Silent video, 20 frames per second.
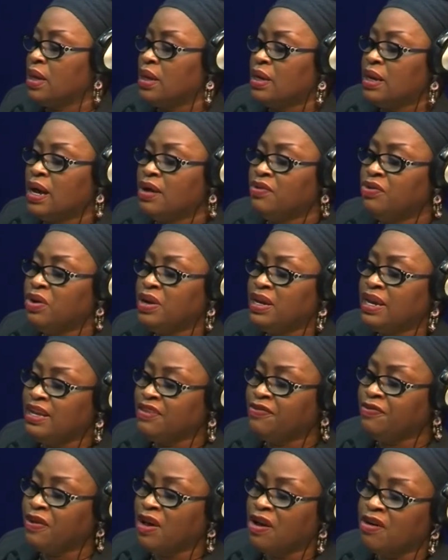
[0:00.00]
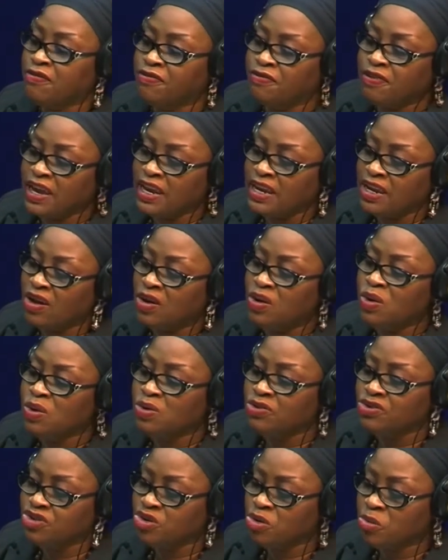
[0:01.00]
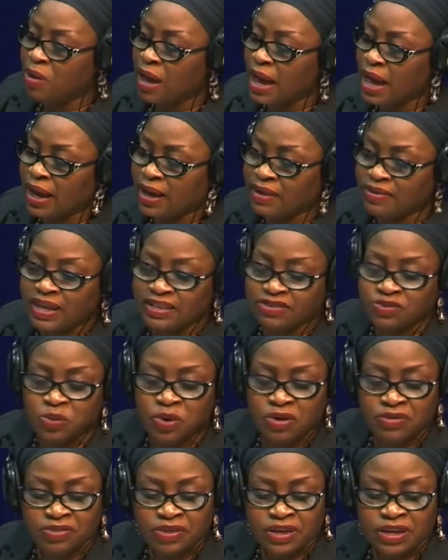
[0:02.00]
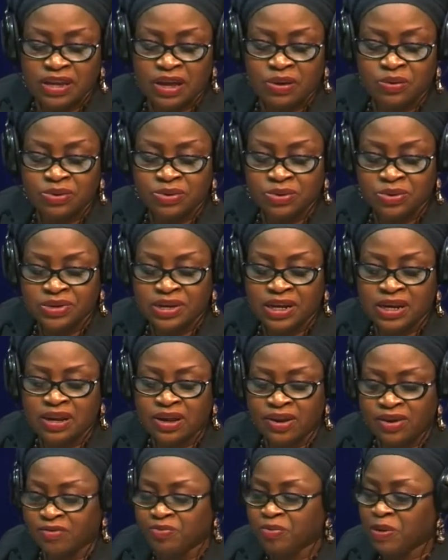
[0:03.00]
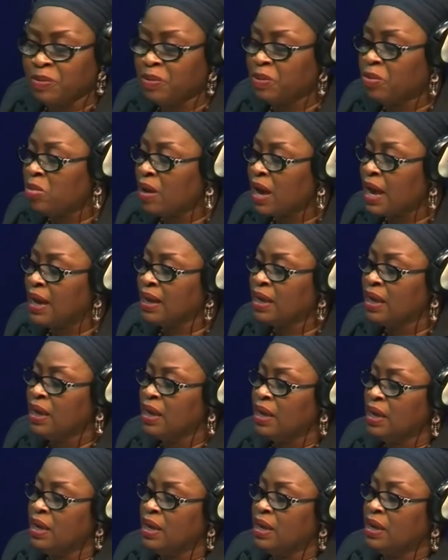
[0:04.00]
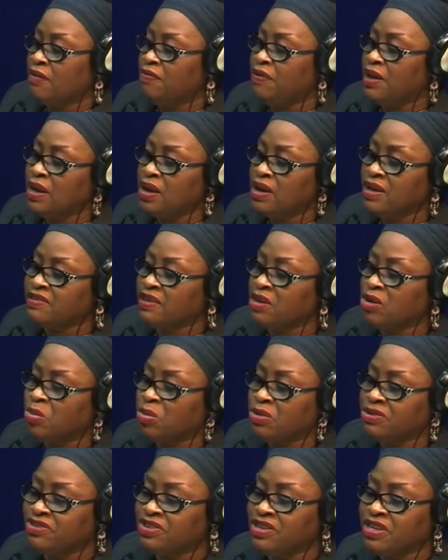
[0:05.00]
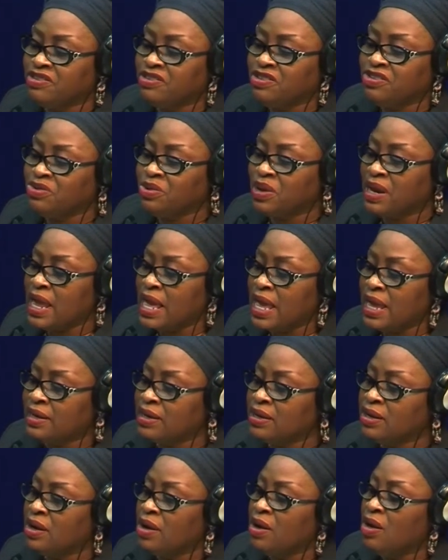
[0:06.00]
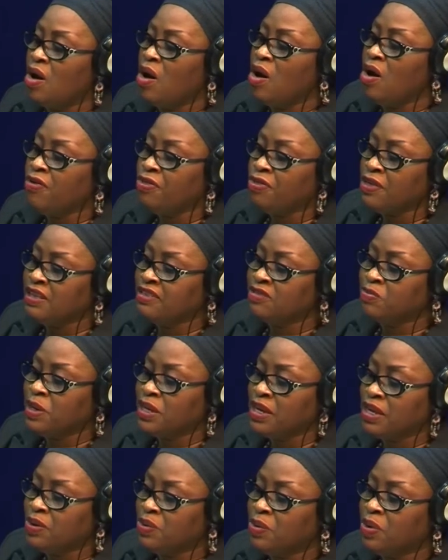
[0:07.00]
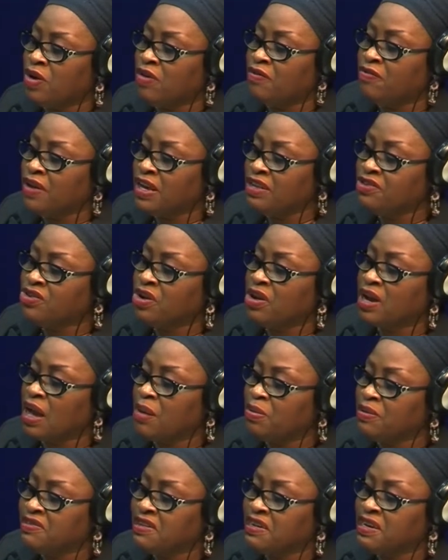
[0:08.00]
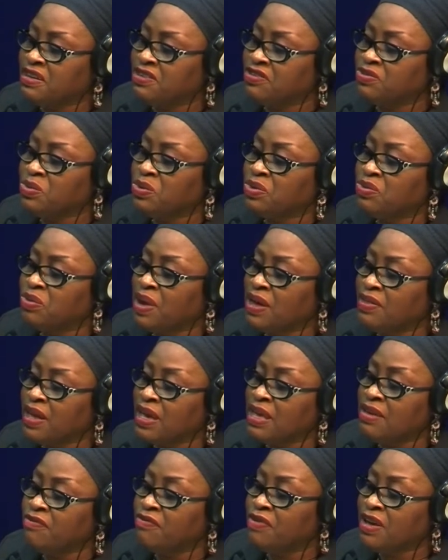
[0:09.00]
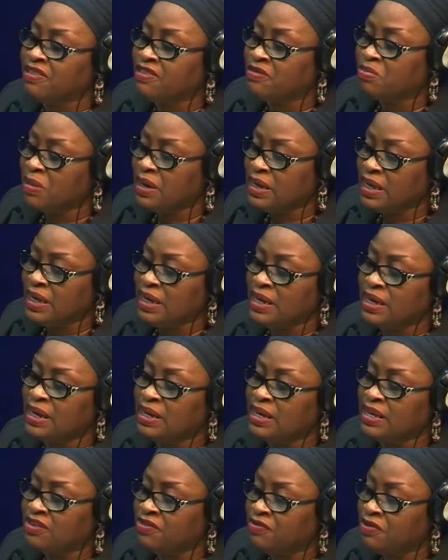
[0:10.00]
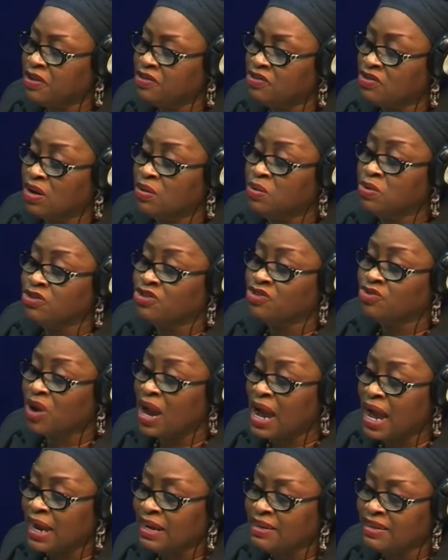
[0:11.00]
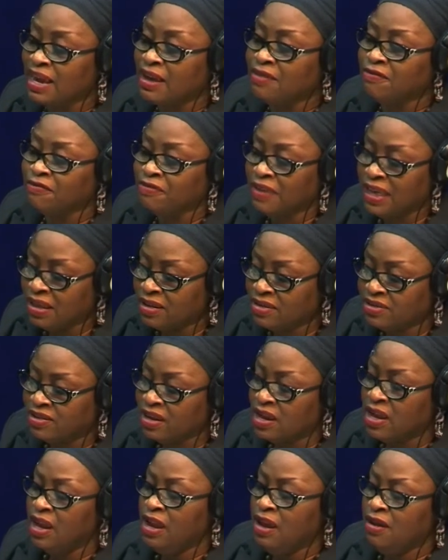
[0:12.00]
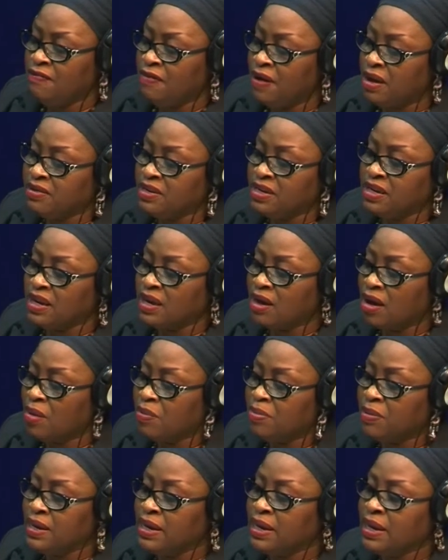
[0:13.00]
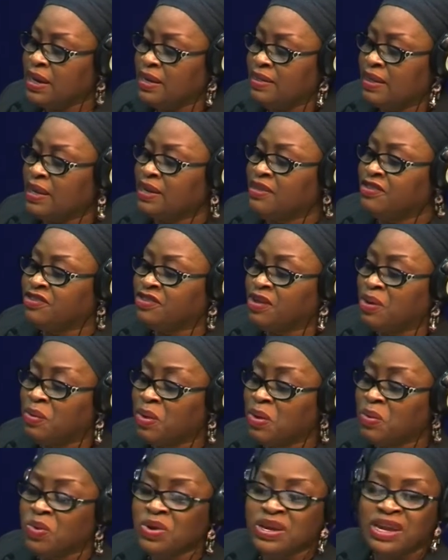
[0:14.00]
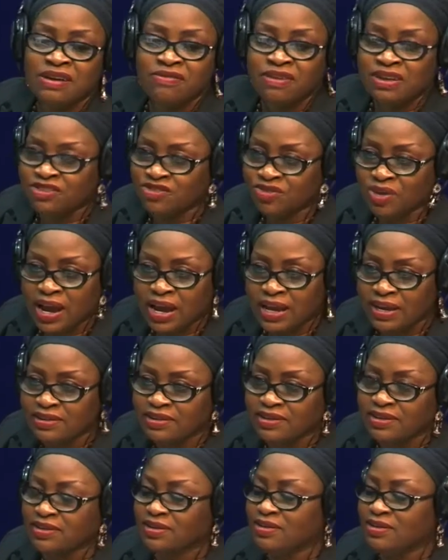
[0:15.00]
Now, don't let fear of failure hold you back. That's one thing that would hold a lot of people back. Failure is an opportunity to learn. All things being equal, venture capitalists would rather invest money in an individual who tried and failed founding a company than in someone who never tried.